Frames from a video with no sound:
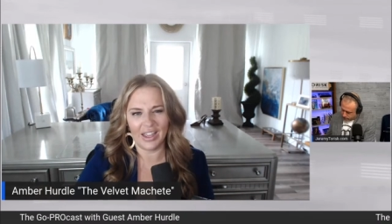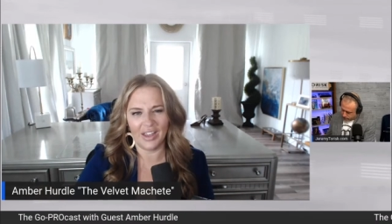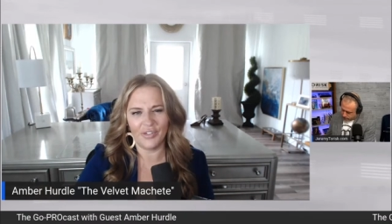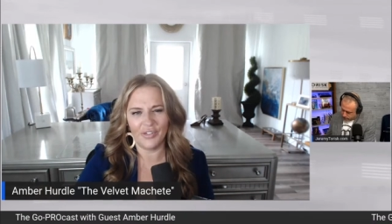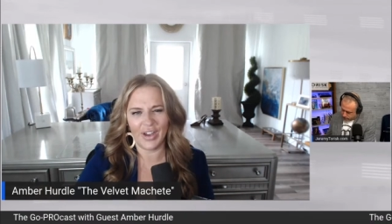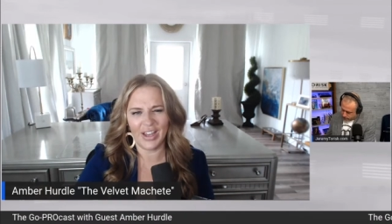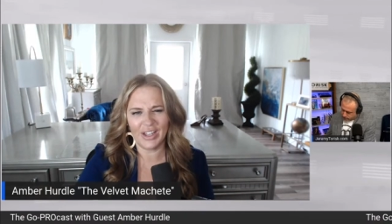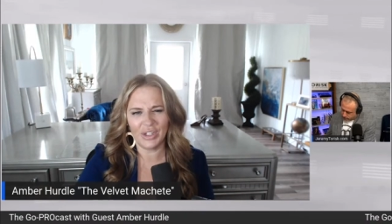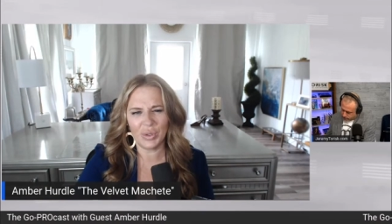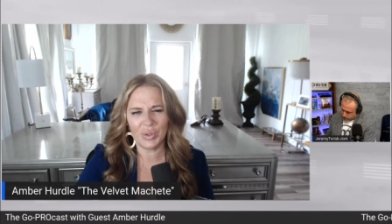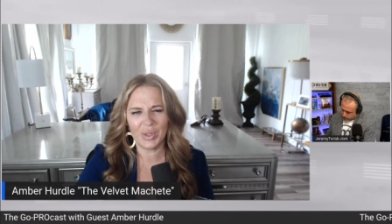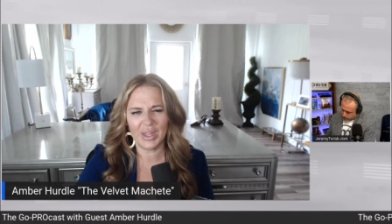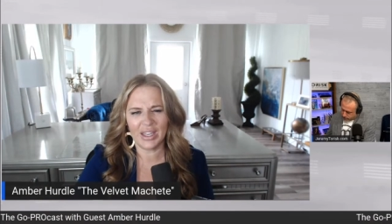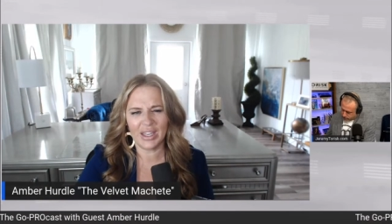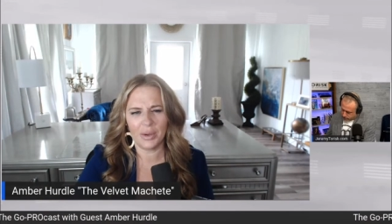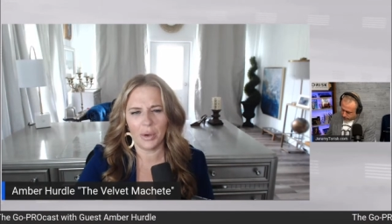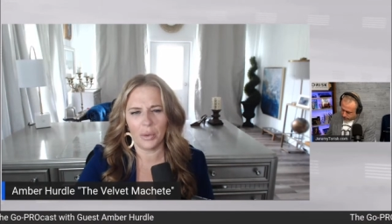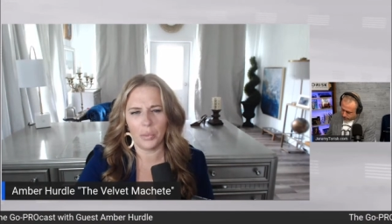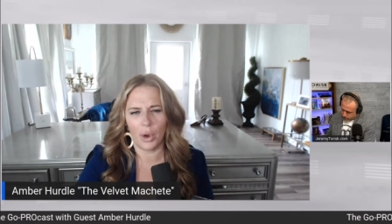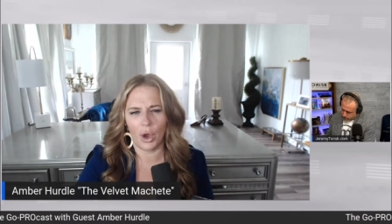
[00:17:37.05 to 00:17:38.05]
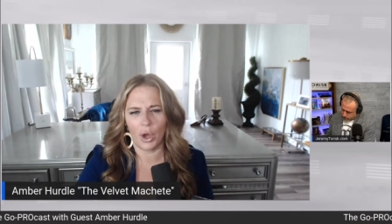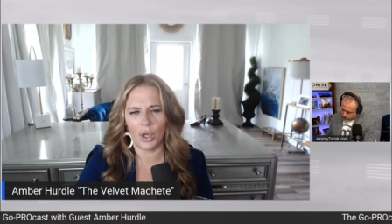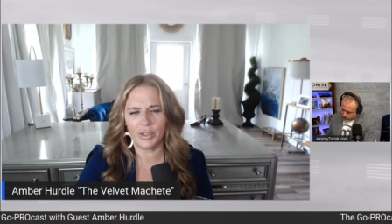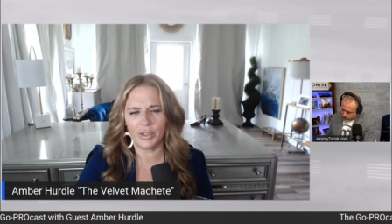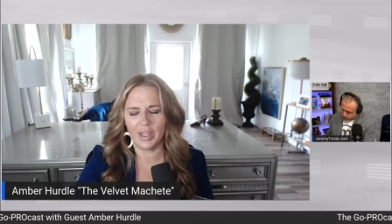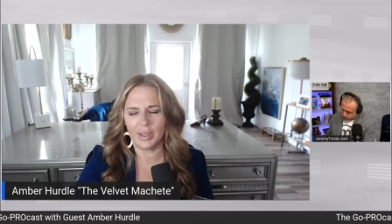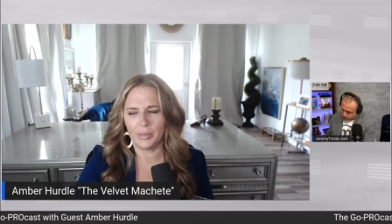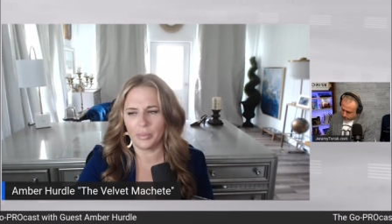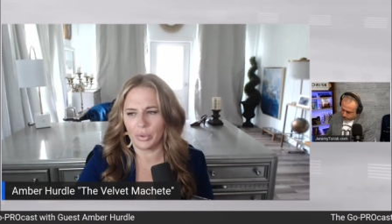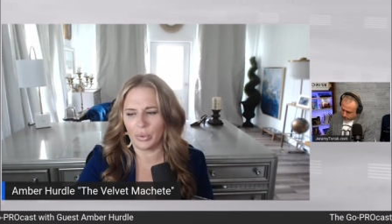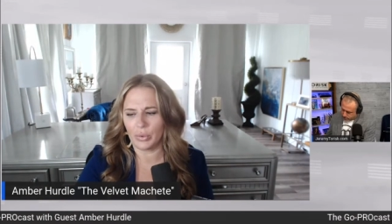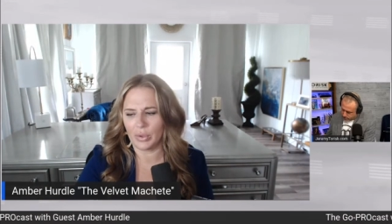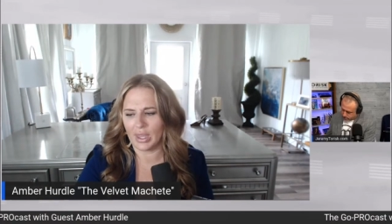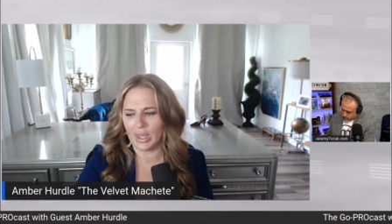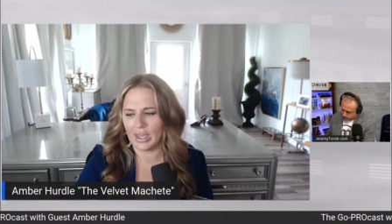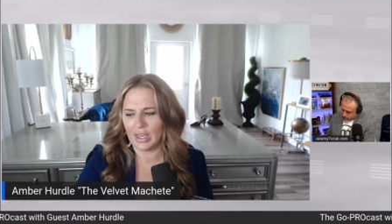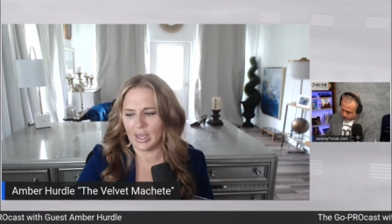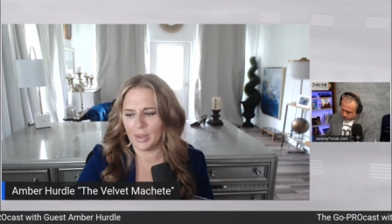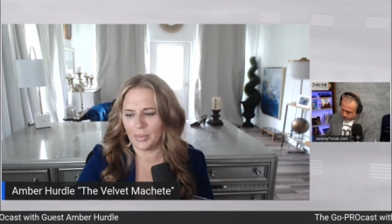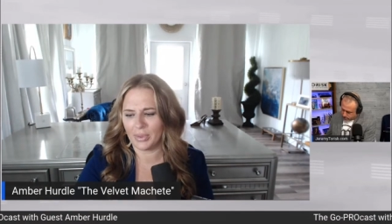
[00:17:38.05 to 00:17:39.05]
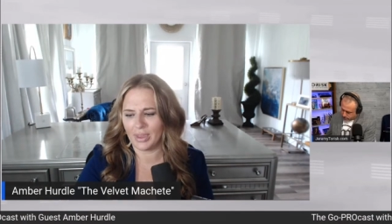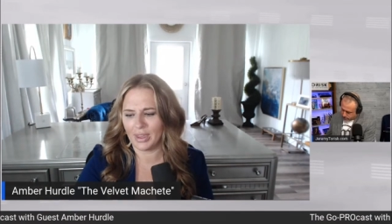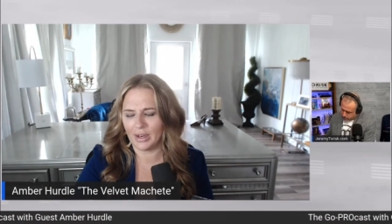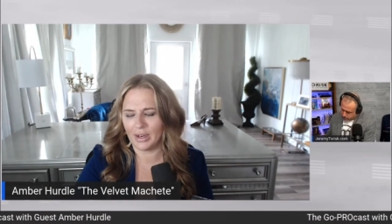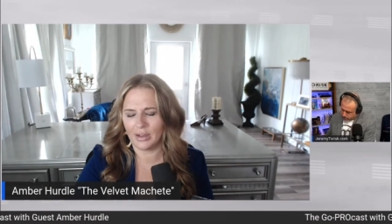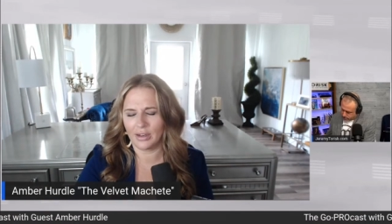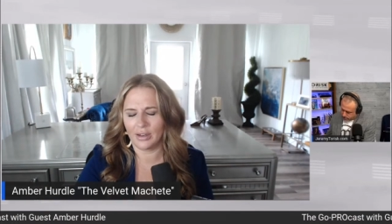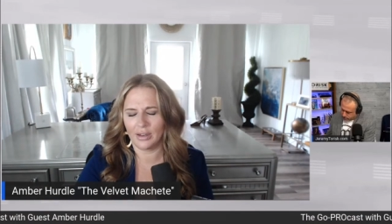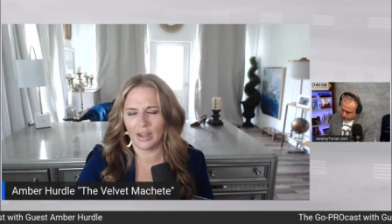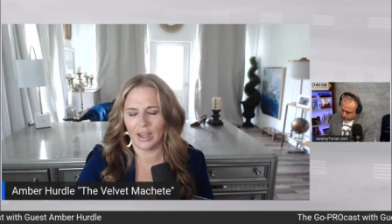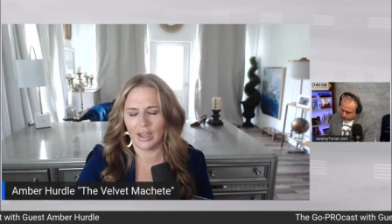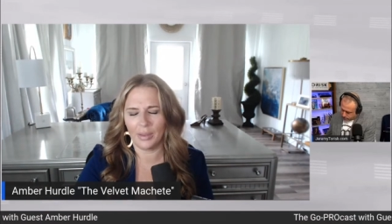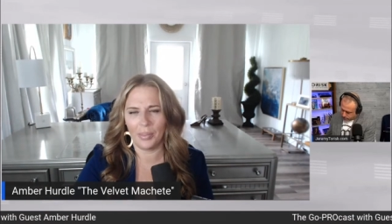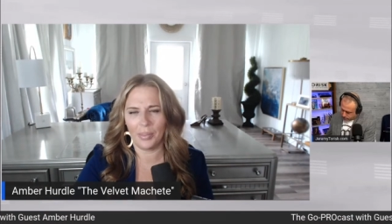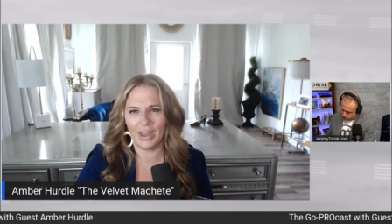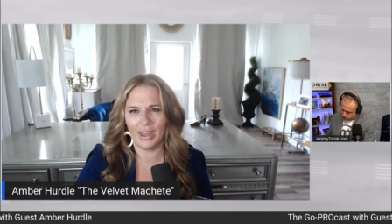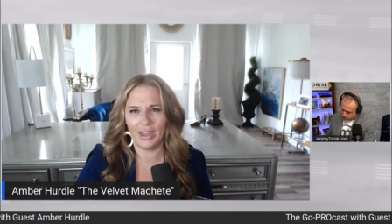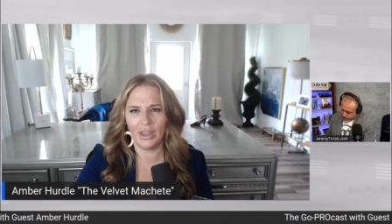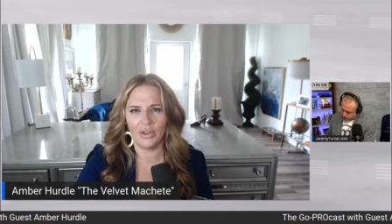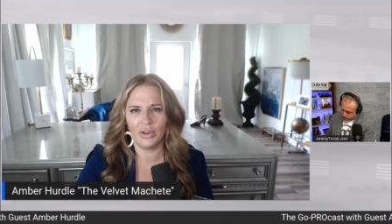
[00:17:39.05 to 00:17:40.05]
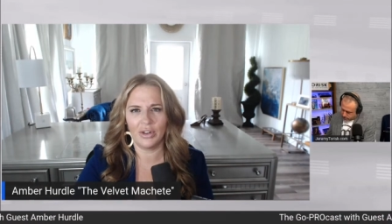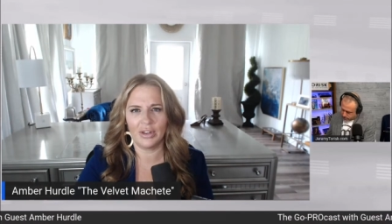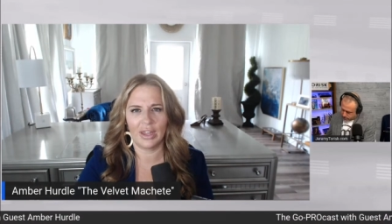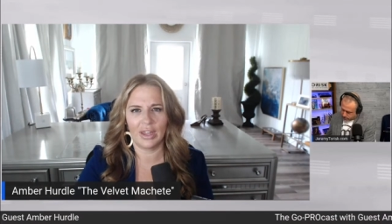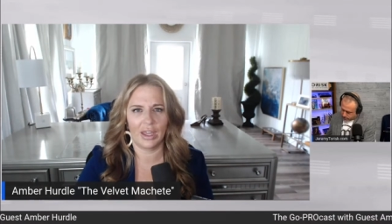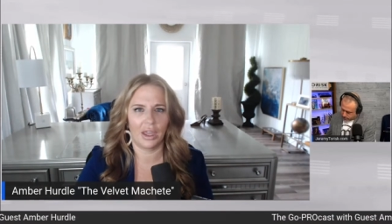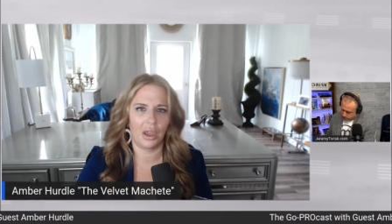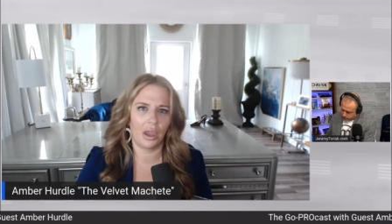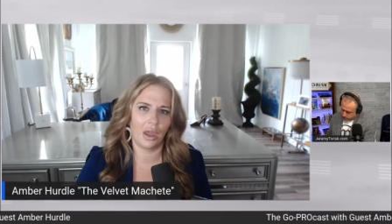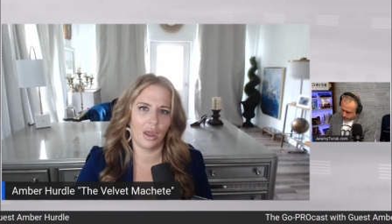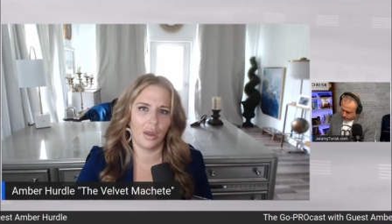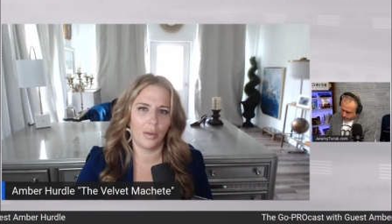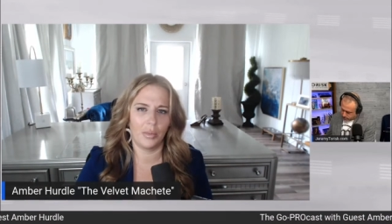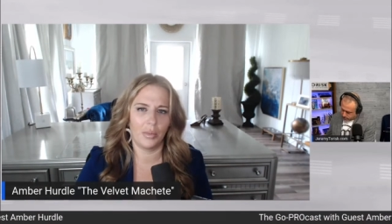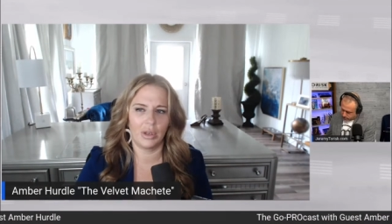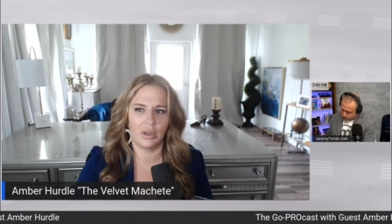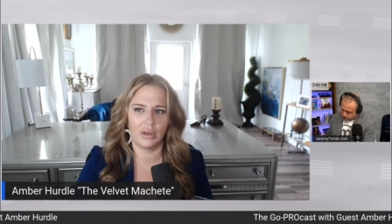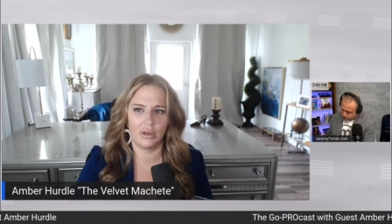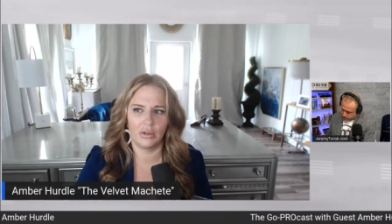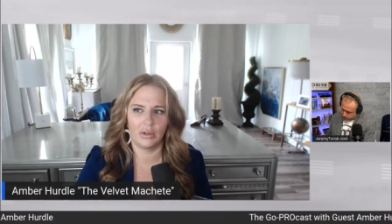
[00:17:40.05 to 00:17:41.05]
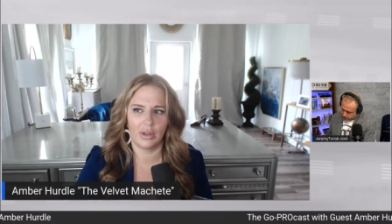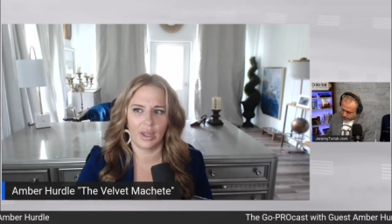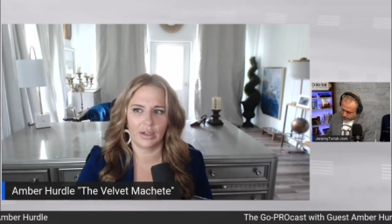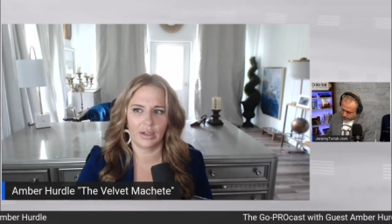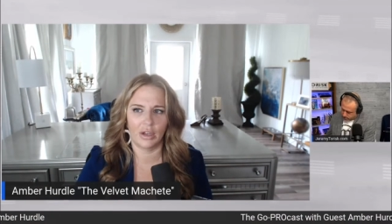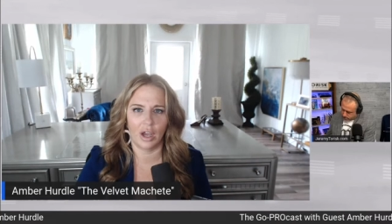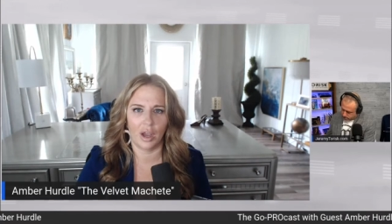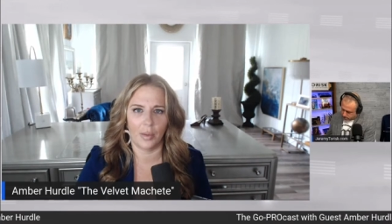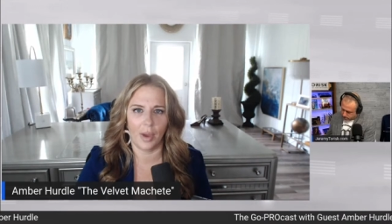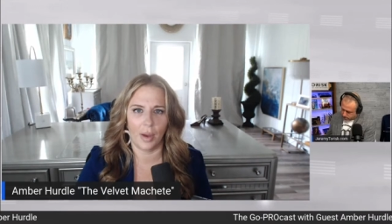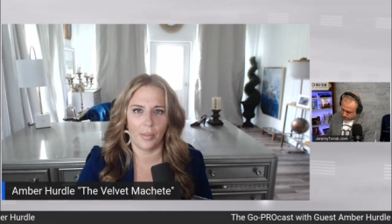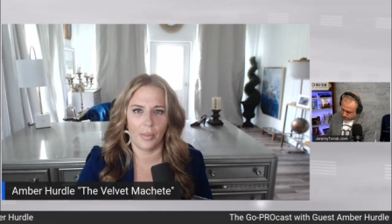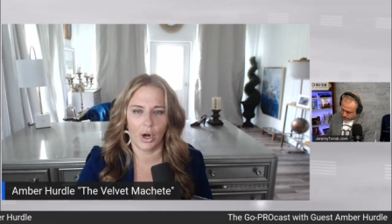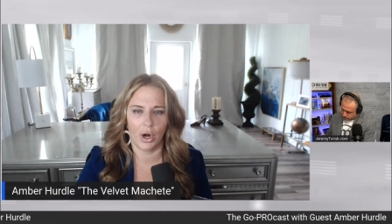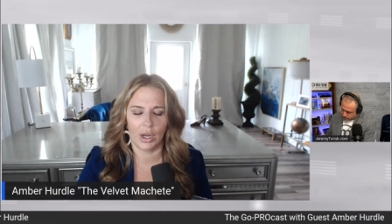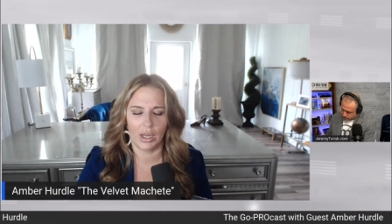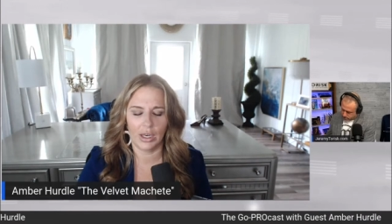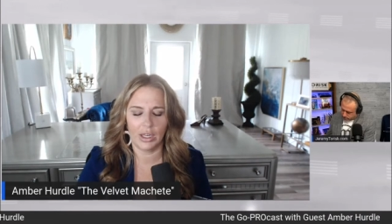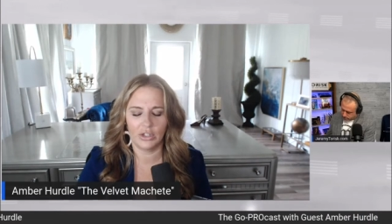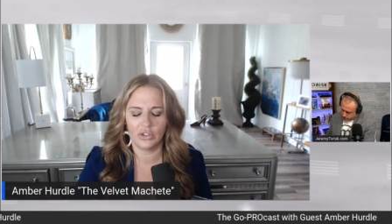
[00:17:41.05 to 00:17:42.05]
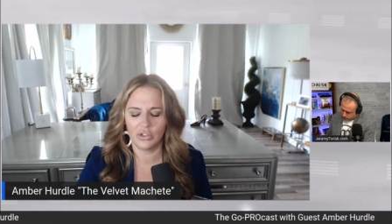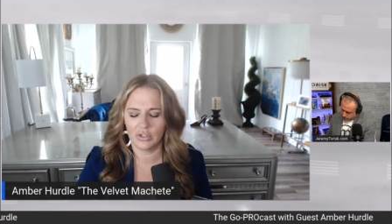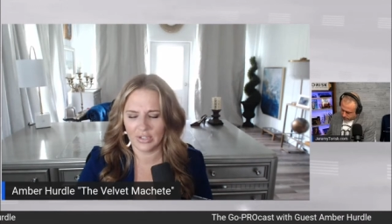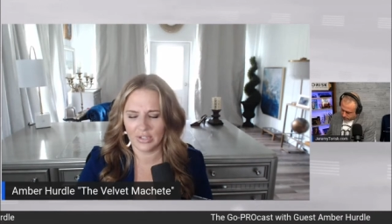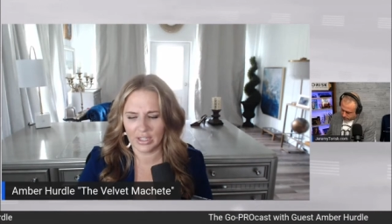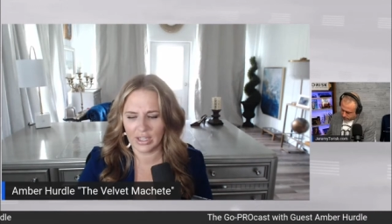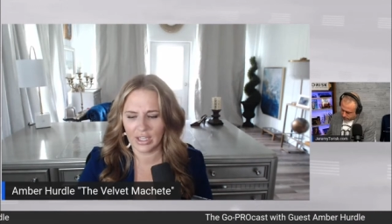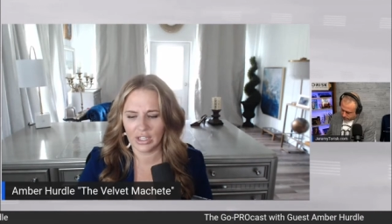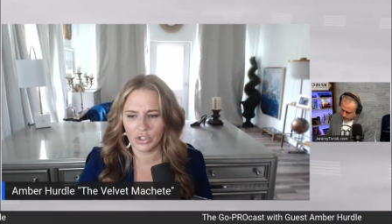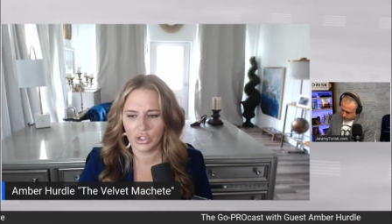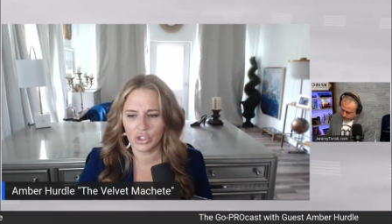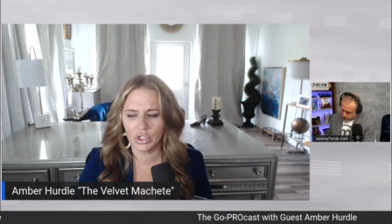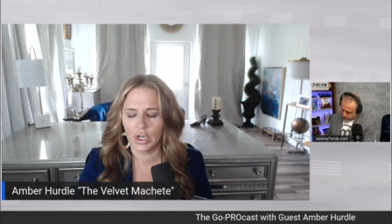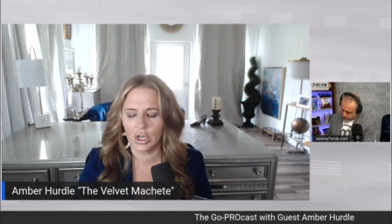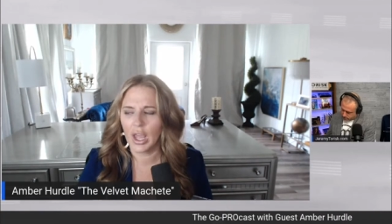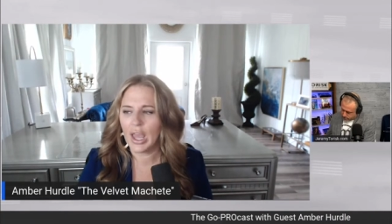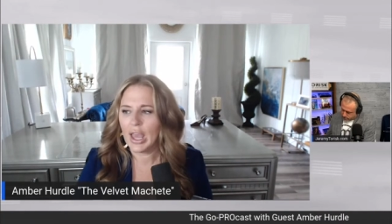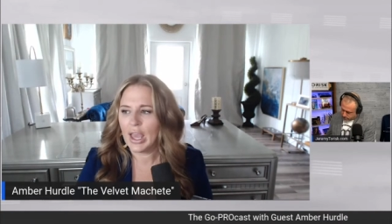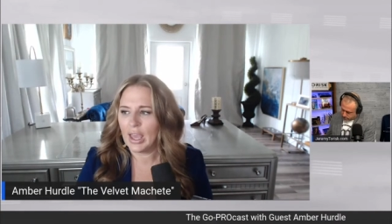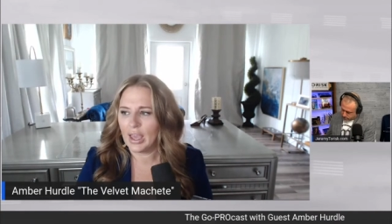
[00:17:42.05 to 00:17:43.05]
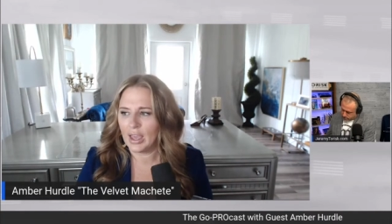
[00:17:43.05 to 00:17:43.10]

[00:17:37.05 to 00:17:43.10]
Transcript: if I do like an all day boot camp, can I pay you to like come and like talk about marketing? And she's like, yeah, sure.